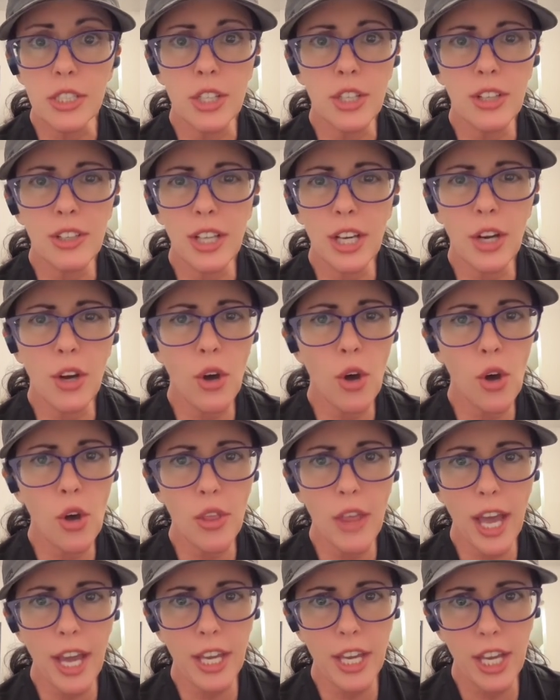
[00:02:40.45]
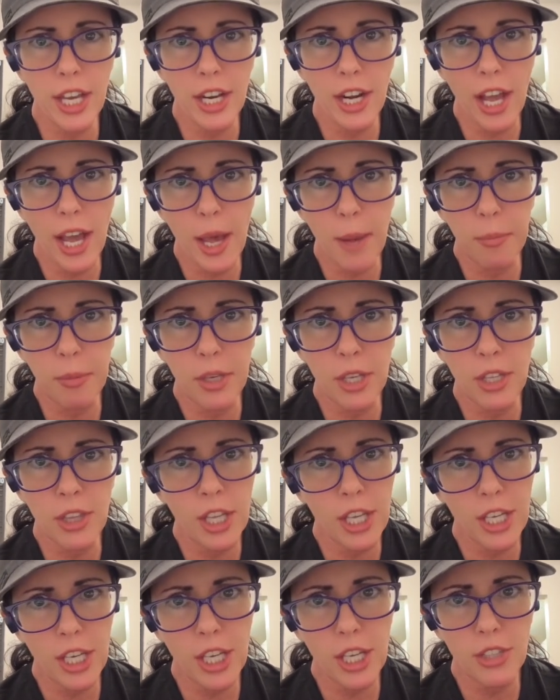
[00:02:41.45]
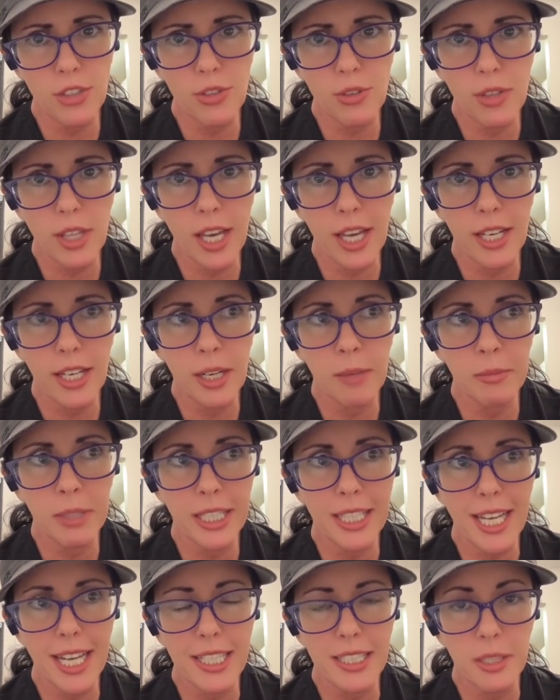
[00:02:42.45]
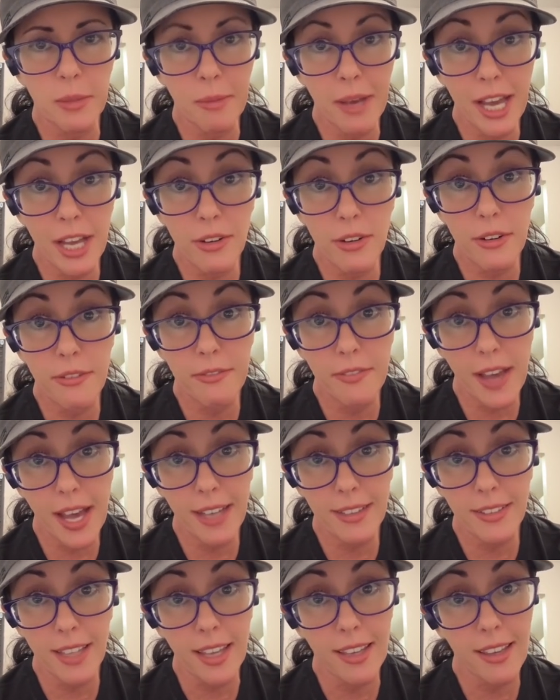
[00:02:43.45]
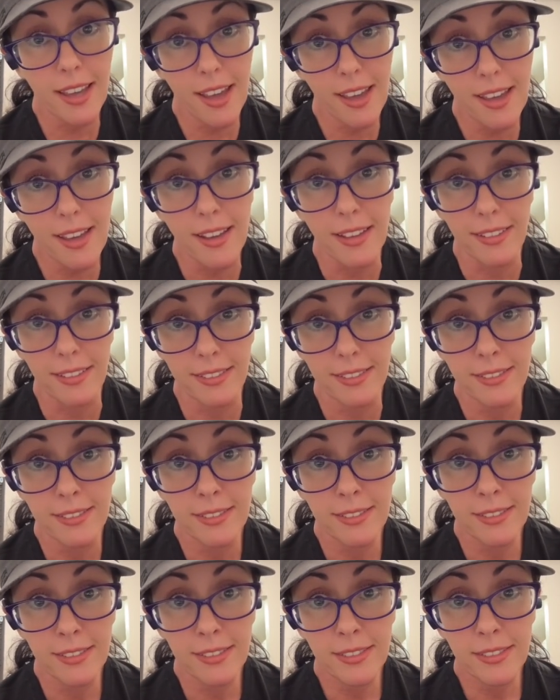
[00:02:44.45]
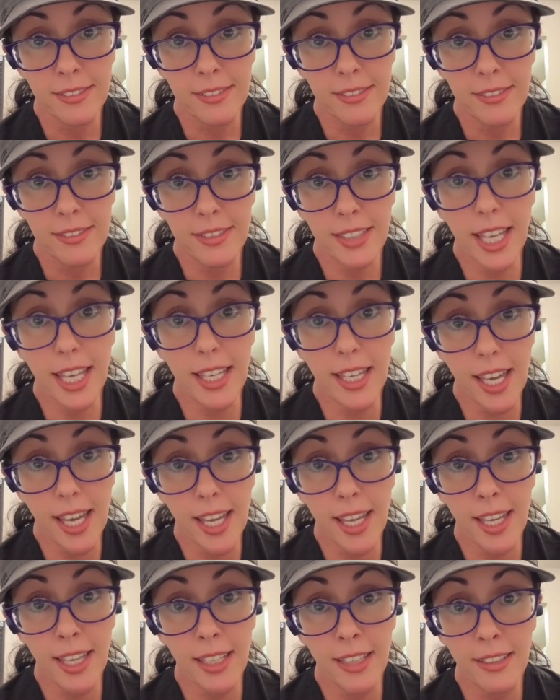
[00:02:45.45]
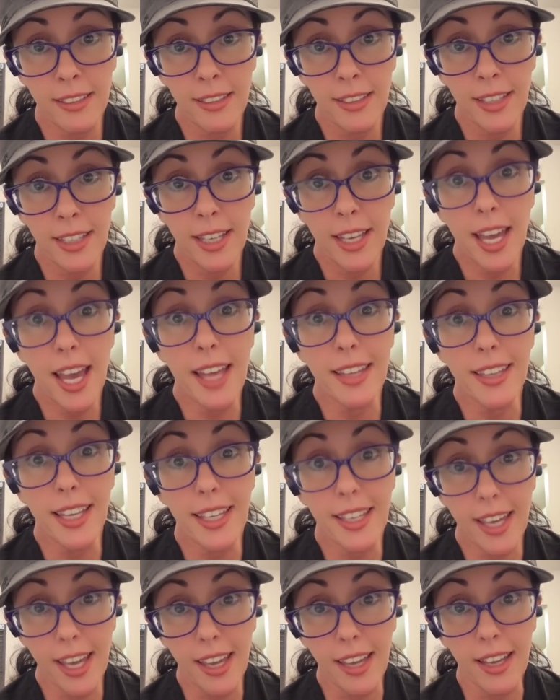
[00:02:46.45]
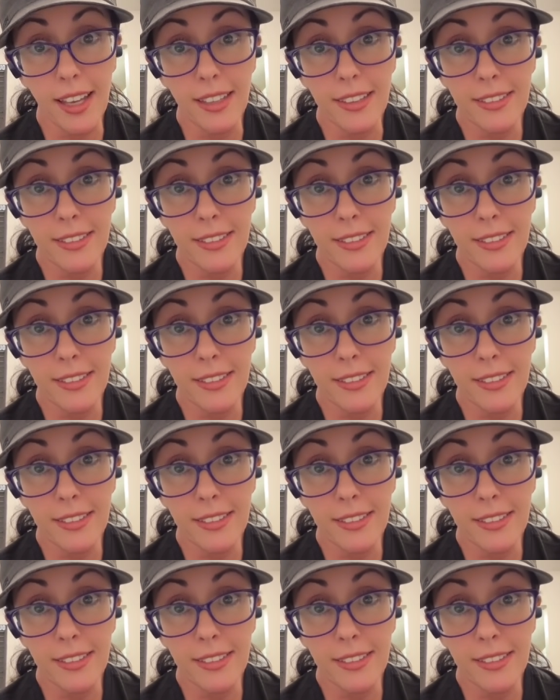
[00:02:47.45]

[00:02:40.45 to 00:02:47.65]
And they're like, oh, that can't happen. They can't do that. I'm like, as a matter of fact, they can. They can and they can.